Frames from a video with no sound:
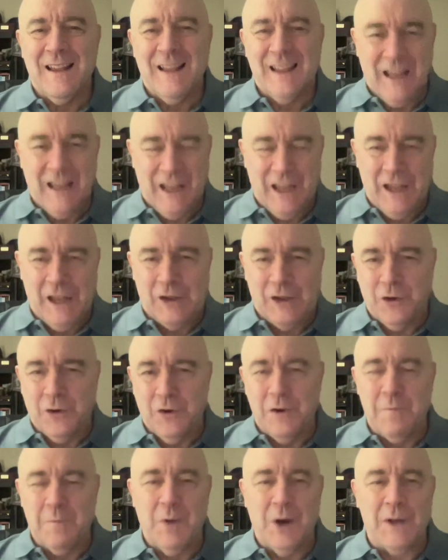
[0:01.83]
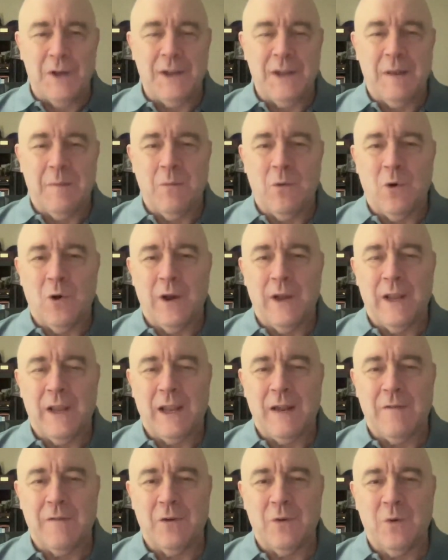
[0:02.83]
Hey, good Monday
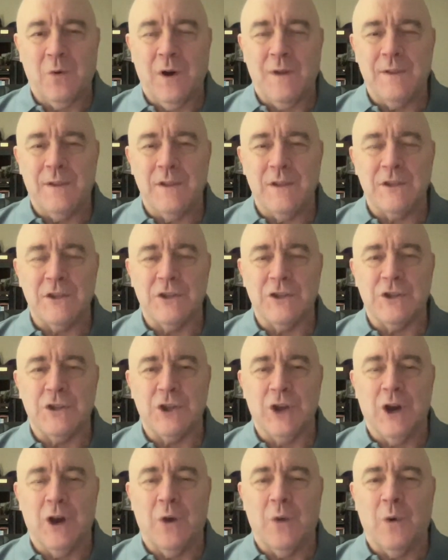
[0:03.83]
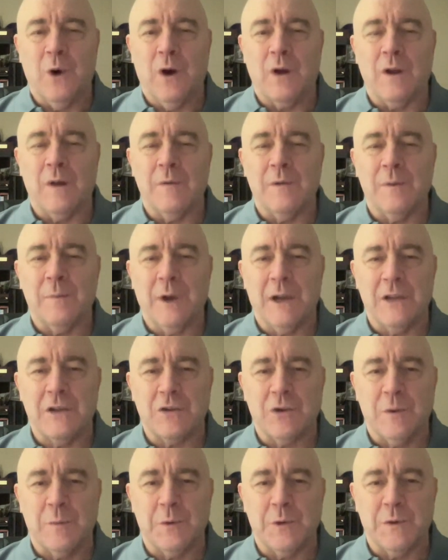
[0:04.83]
morning, everyone. This is Joe. Welcome to my
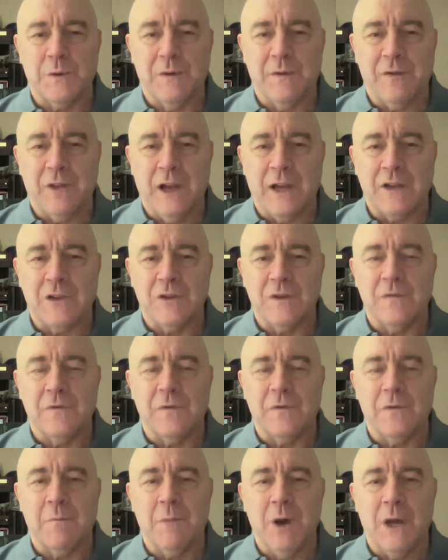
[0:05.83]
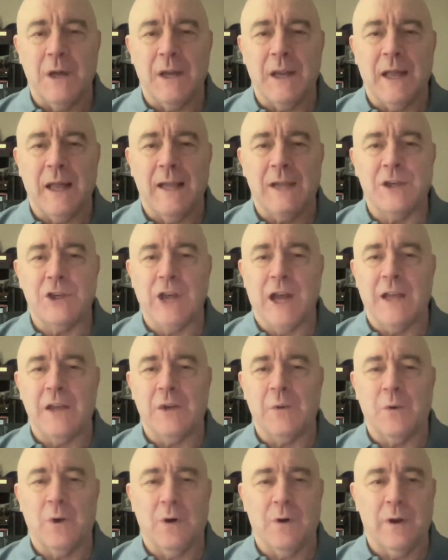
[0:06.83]
scripture reflection for Monday,
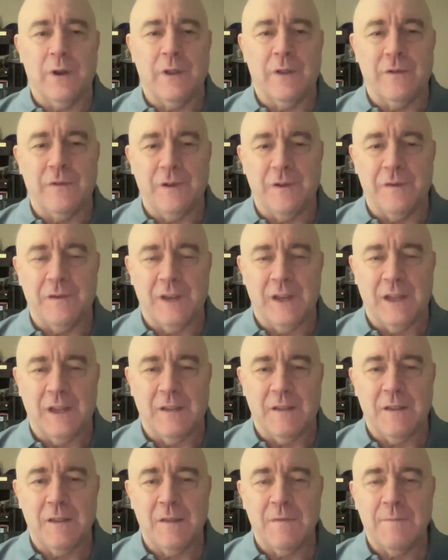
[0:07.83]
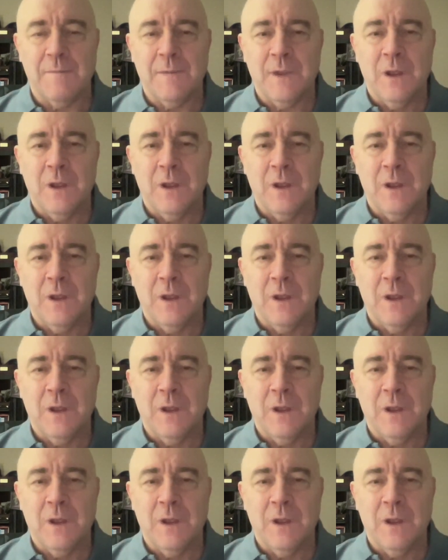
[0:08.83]
January the 15th.